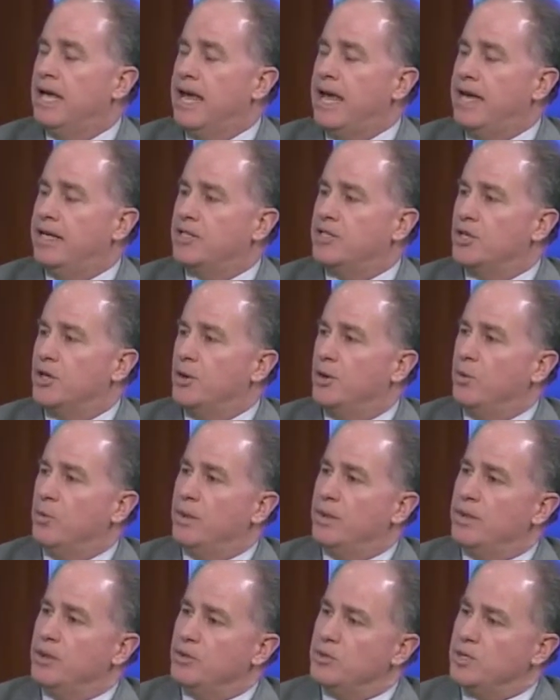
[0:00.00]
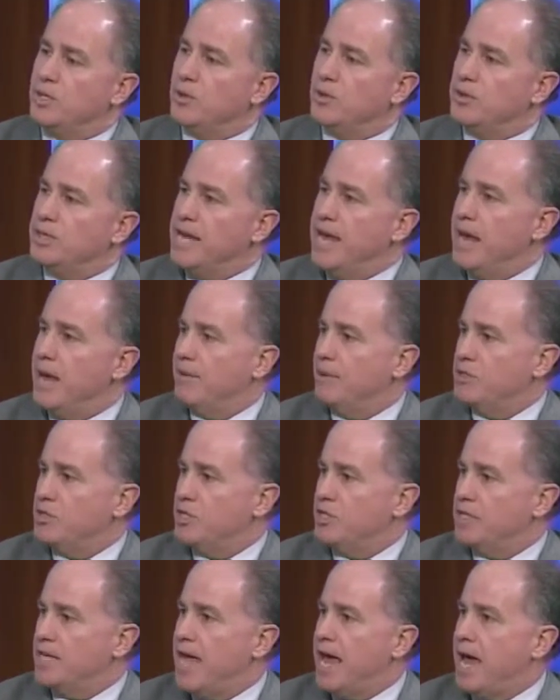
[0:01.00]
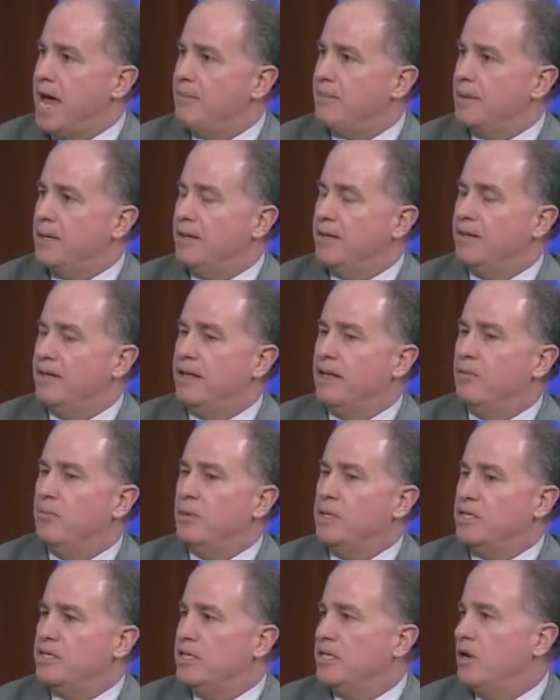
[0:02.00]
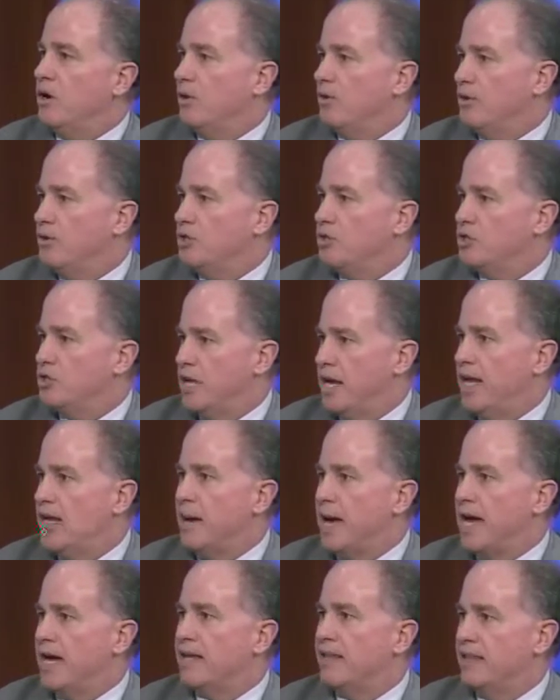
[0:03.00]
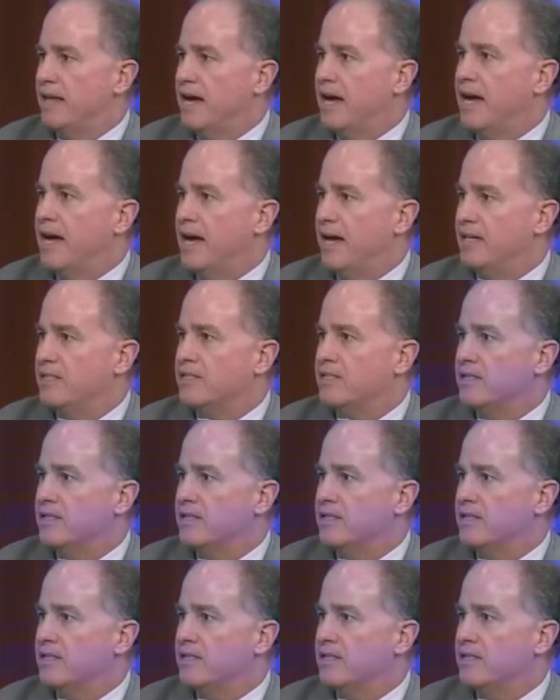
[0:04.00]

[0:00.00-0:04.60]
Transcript: And so when those little damages happen, then we see all those back of the eyes.